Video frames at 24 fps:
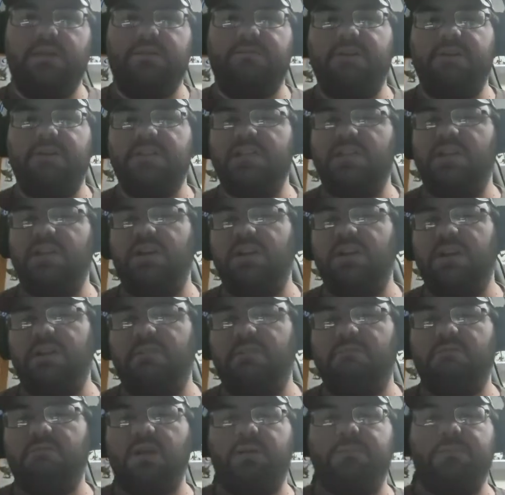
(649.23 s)
The reason you're
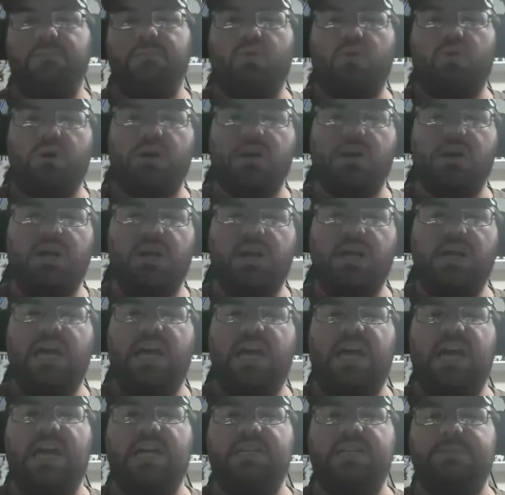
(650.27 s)
not running more
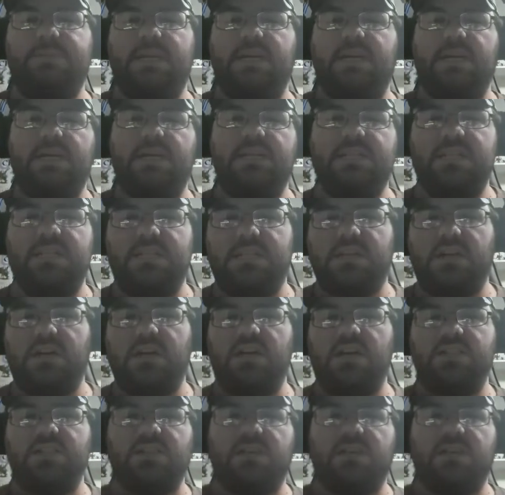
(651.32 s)
is because this card is